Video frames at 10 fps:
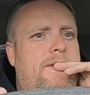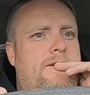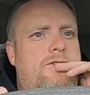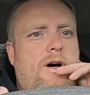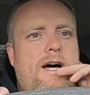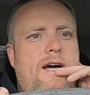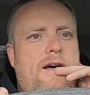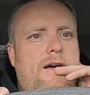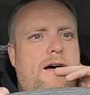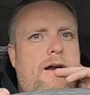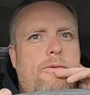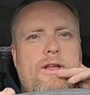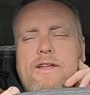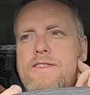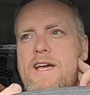So I
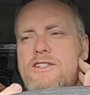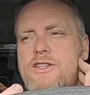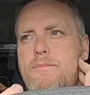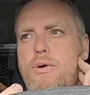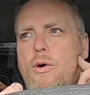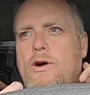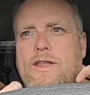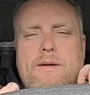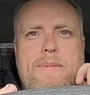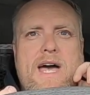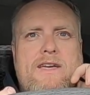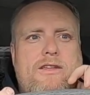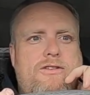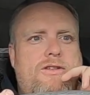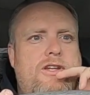really think it's the port on the back of
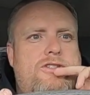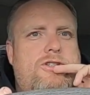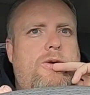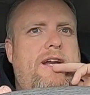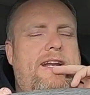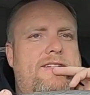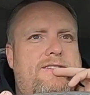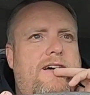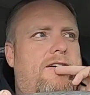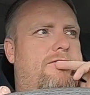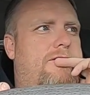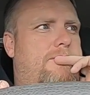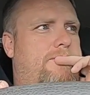the screen itself.